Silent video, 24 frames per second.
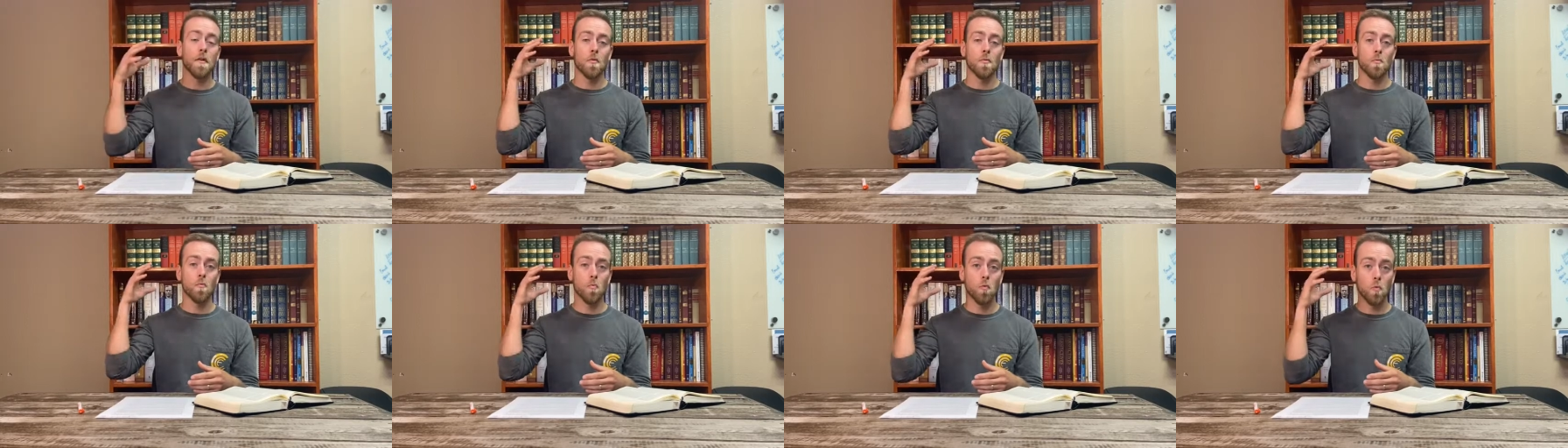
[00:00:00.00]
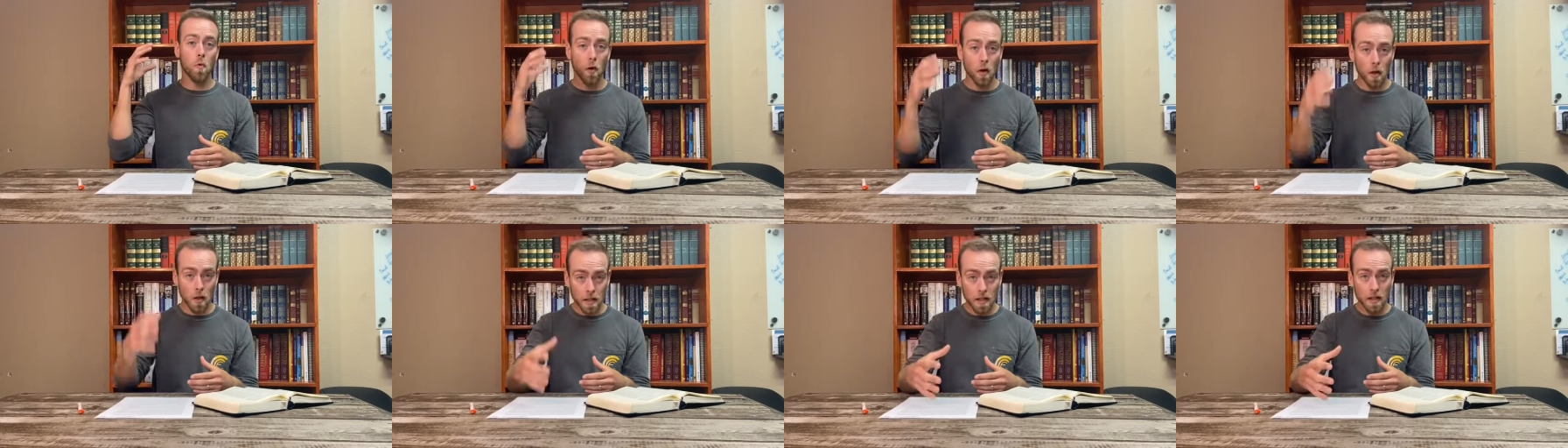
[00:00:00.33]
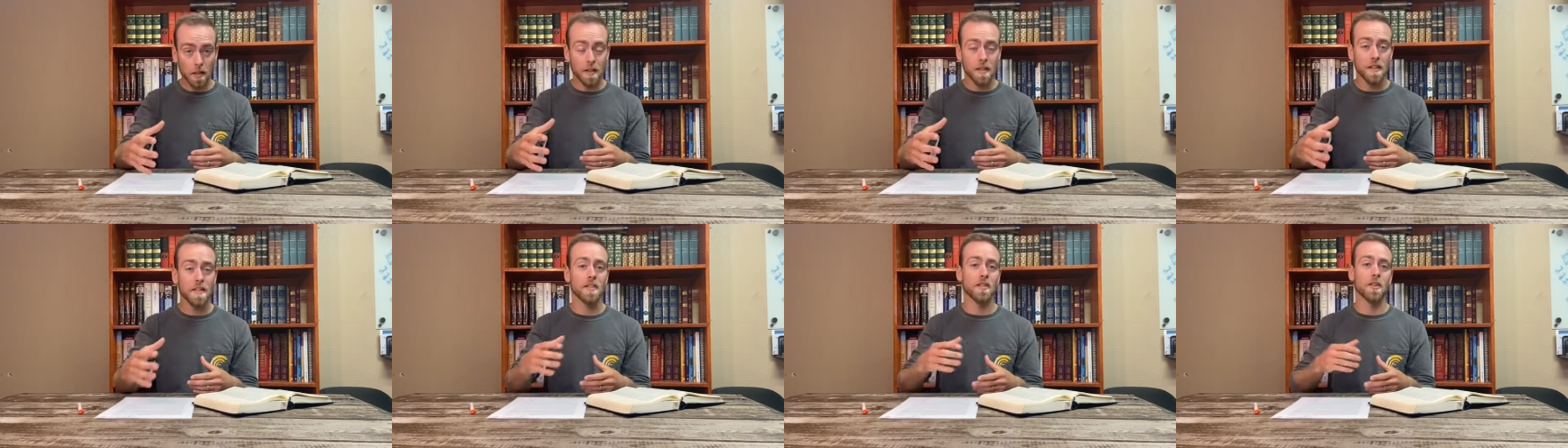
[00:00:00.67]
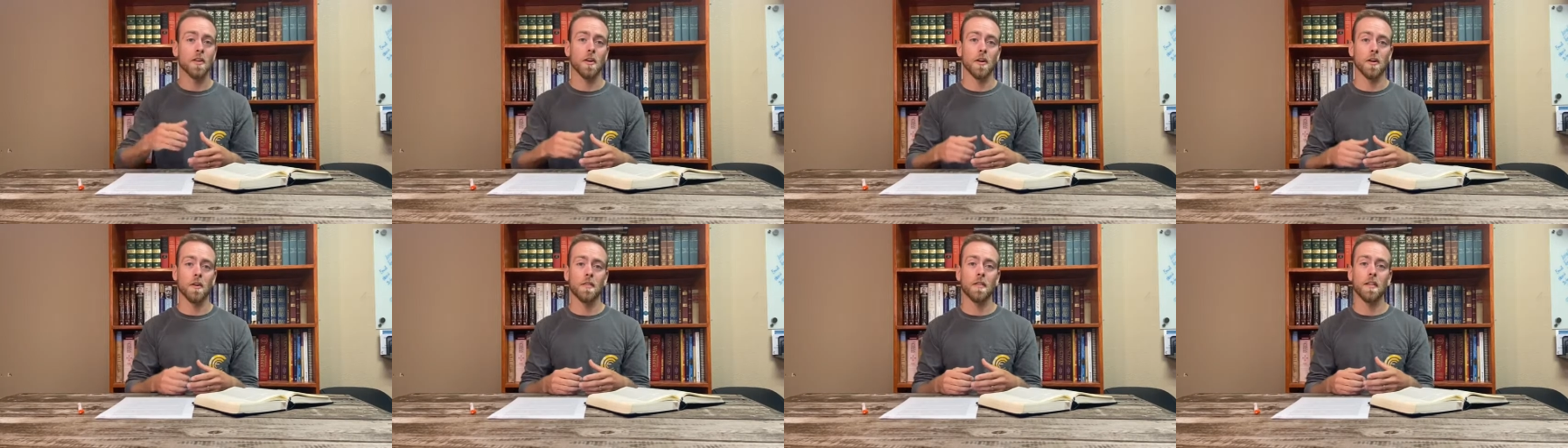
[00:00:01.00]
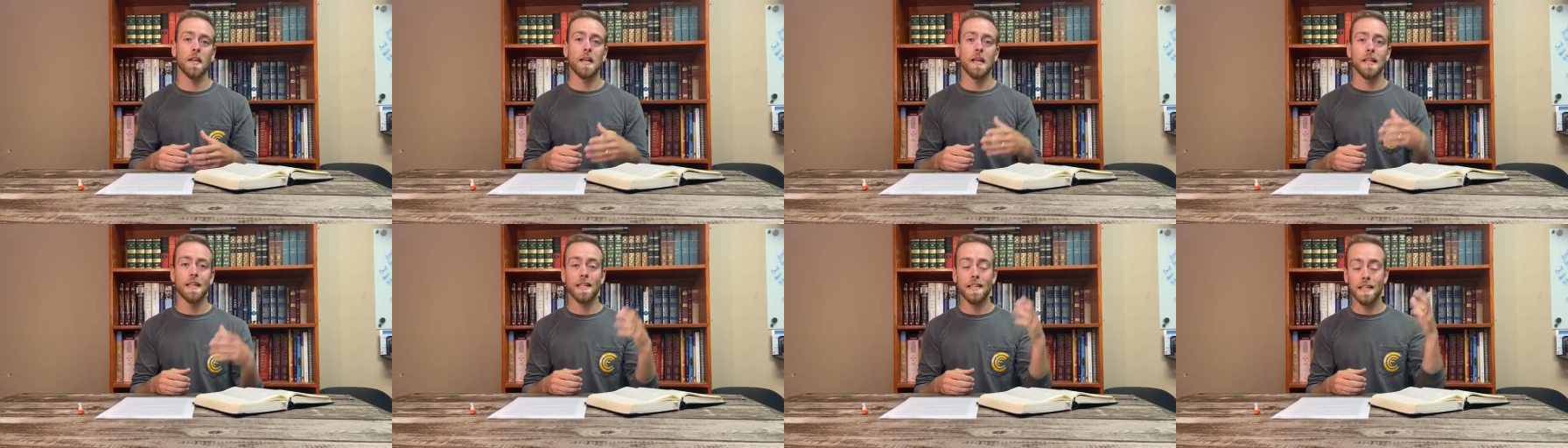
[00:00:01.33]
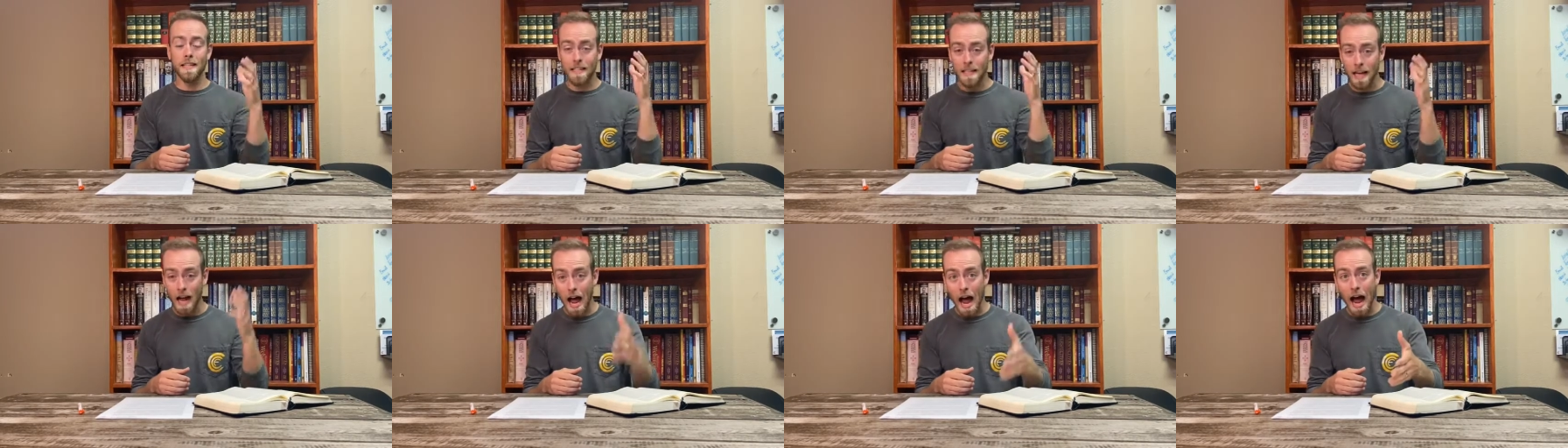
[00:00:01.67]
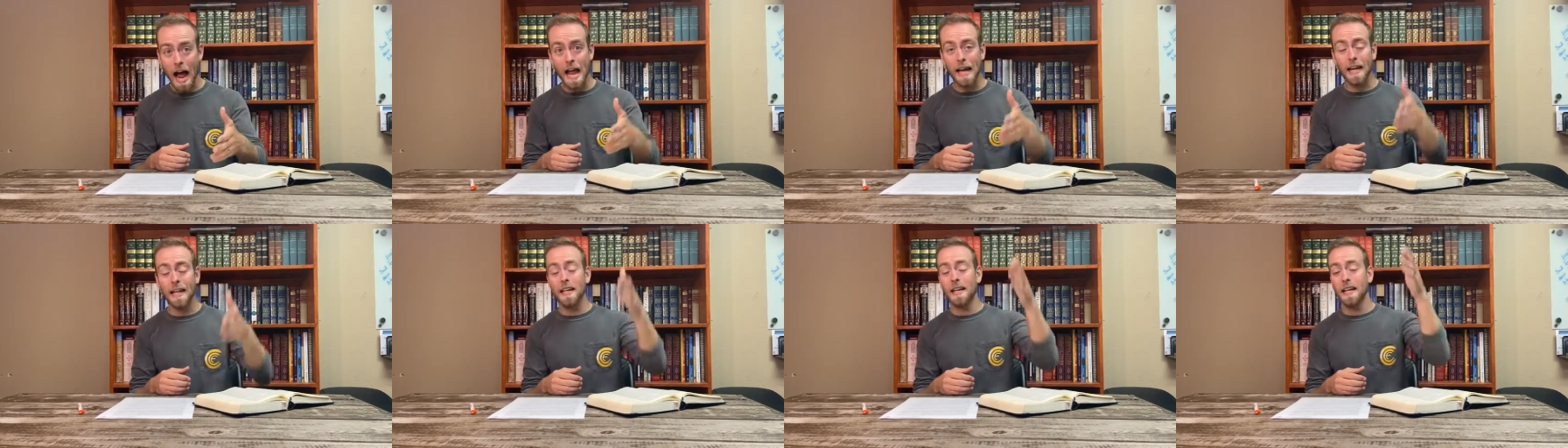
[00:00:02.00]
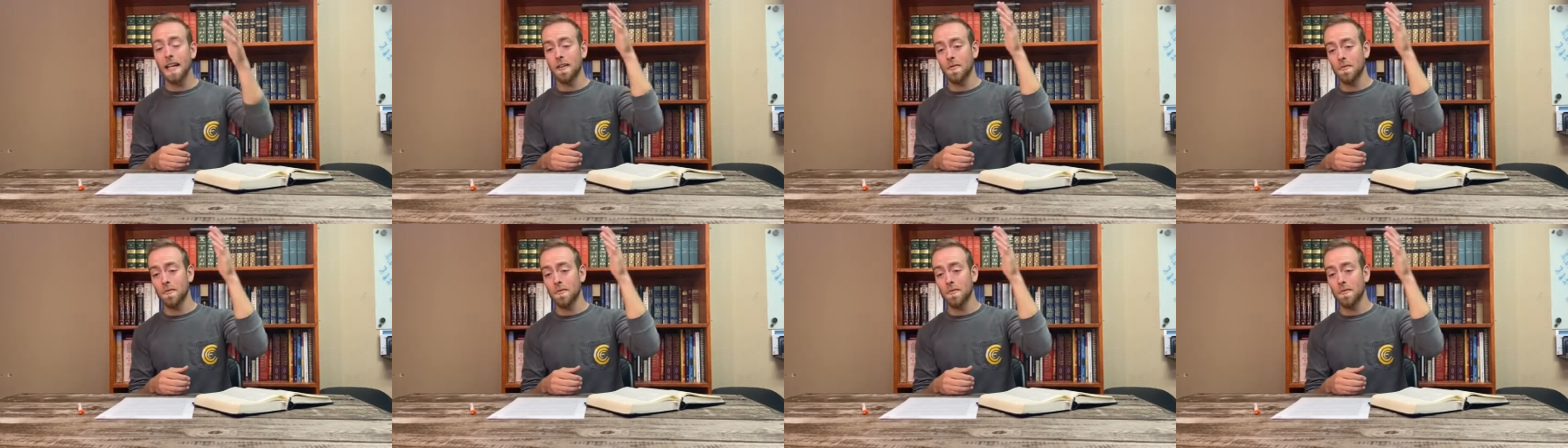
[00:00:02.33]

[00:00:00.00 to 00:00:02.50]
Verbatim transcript: worked on this earth, died,